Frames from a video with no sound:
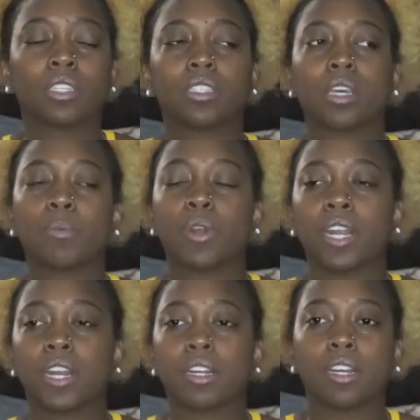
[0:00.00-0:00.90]

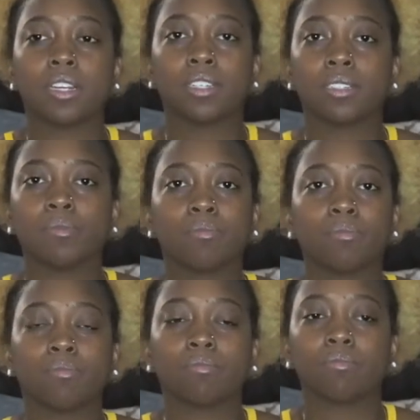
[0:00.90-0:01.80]
somewhere. Um,
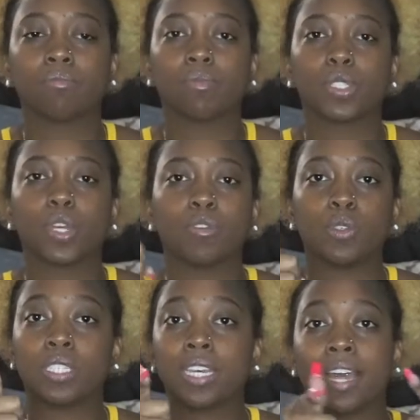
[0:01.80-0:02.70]
so if you
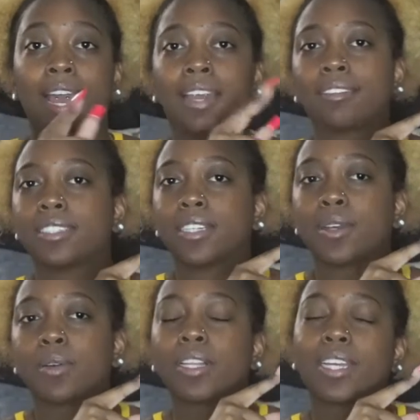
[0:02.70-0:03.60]
see that, you know,
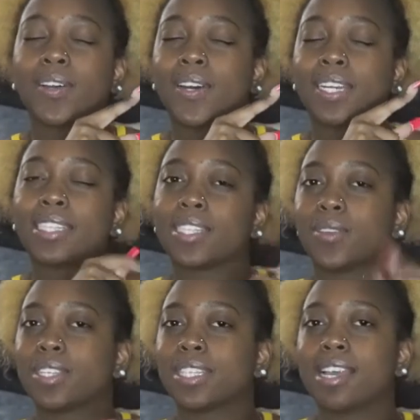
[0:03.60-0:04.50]
click on it so you
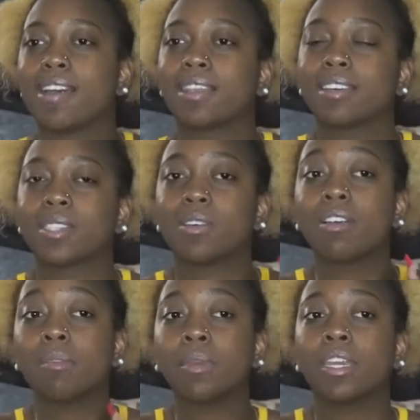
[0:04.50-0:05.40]
can see how it looks
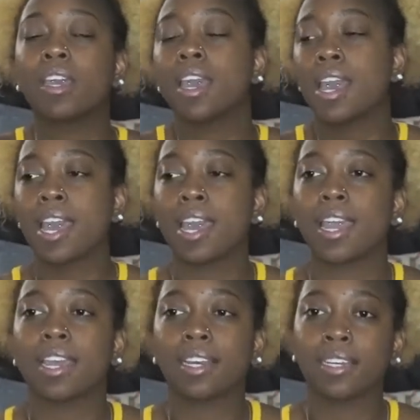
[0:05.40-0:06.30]
on me.
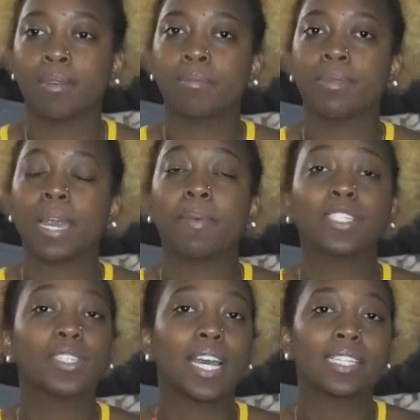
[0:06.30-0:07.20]
And um, yeah, make
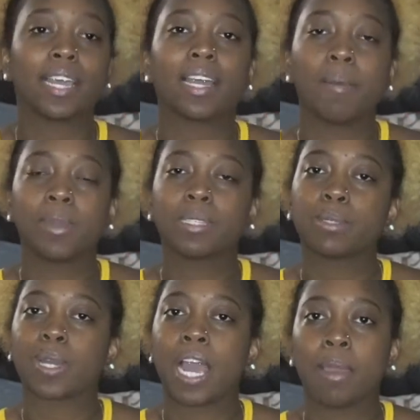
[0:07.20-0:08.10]
sure you guys like, comment,
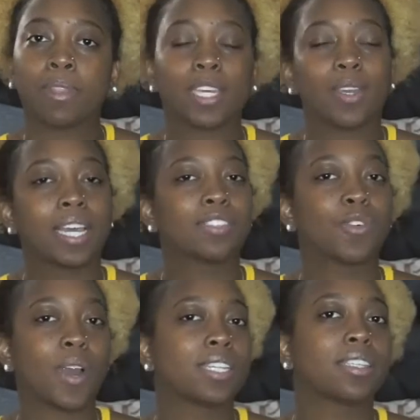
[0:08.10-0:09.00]
subscribe. Thank you guys for
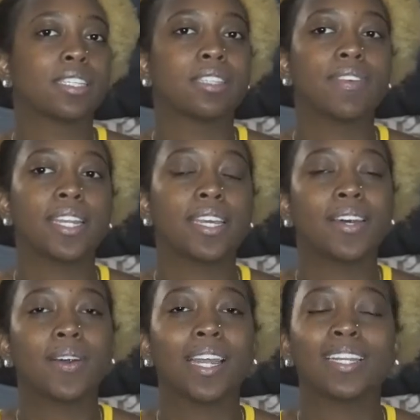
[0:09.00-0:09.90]
watching this
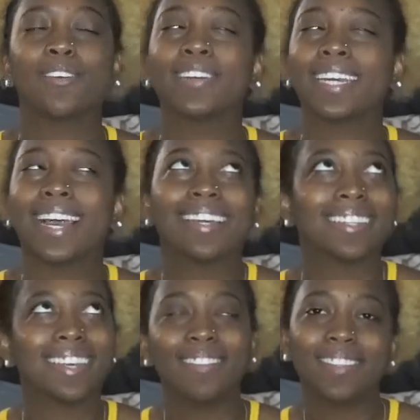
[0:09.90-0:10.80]
video. And don't forget, I
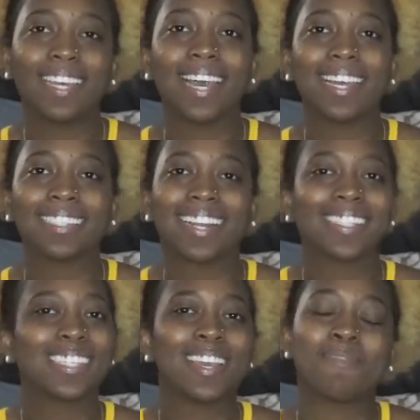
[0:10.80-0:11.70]
love you guys. And I'll
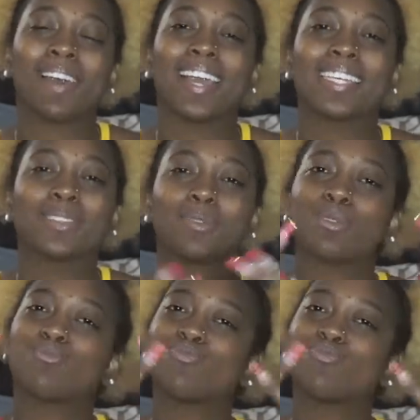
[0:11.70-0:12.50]
see you in my next one.